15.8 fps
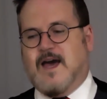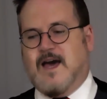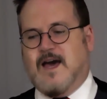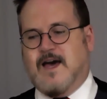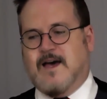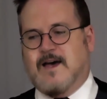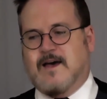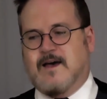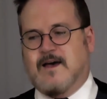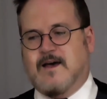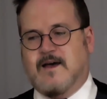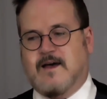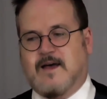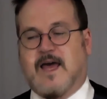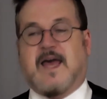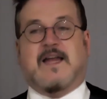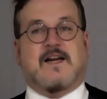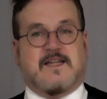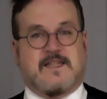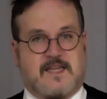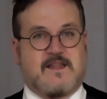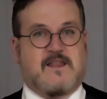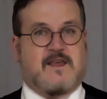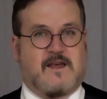And I
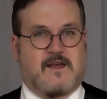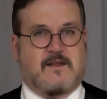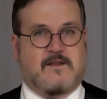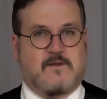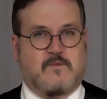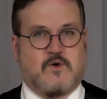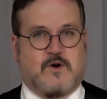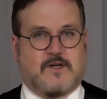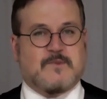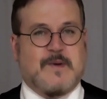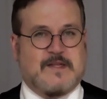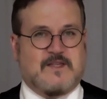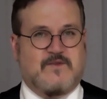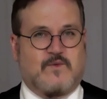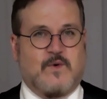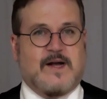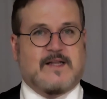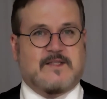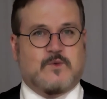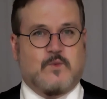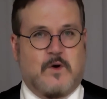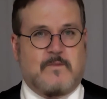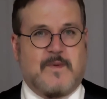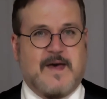did think the more expensive
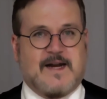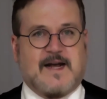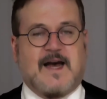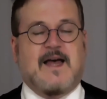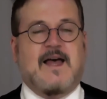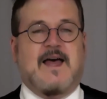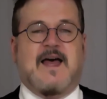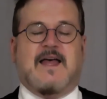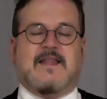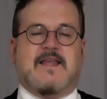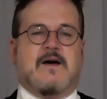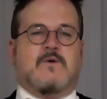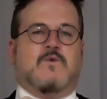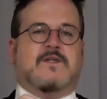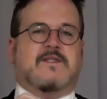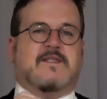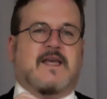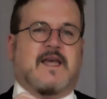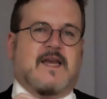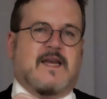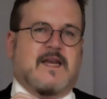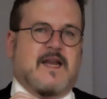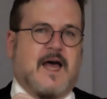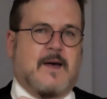ones were better. And that was
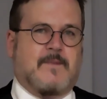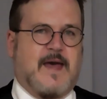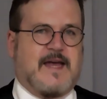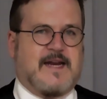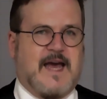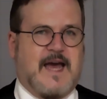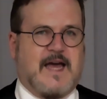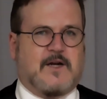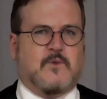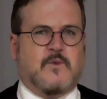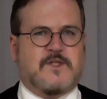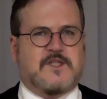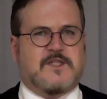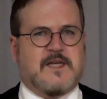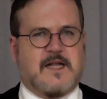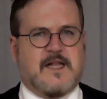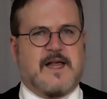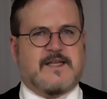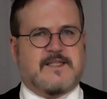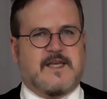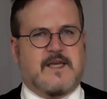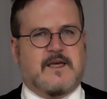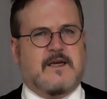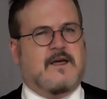in a Manhattan, which is a
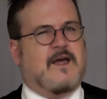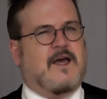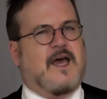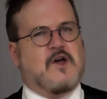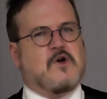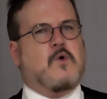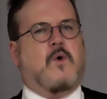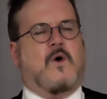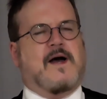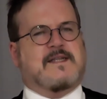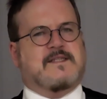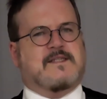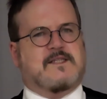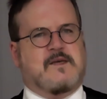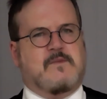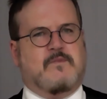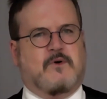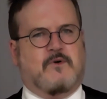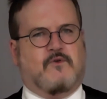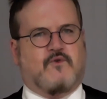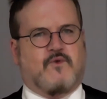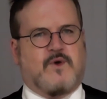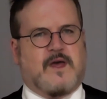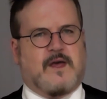classic and quite simple
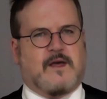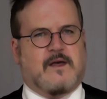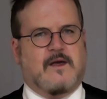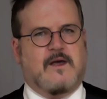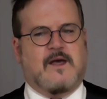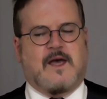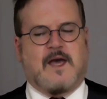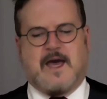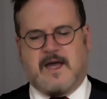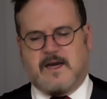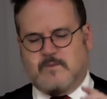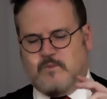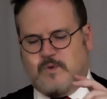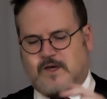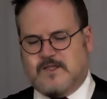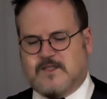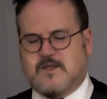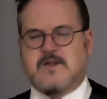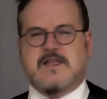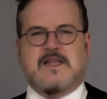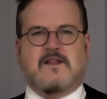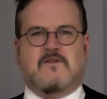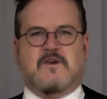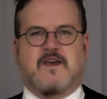drink. And because in the
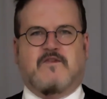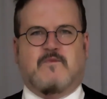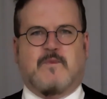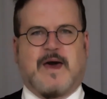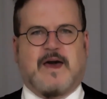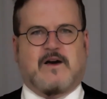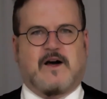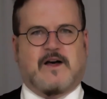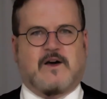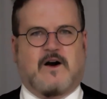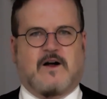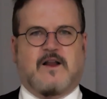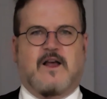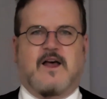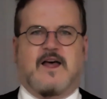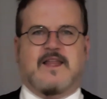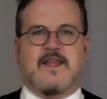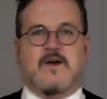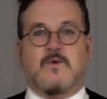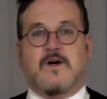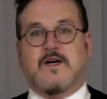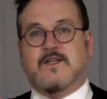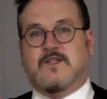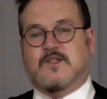little gift pack I got, there
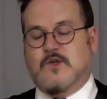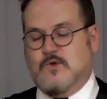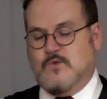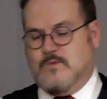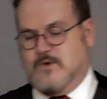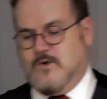were two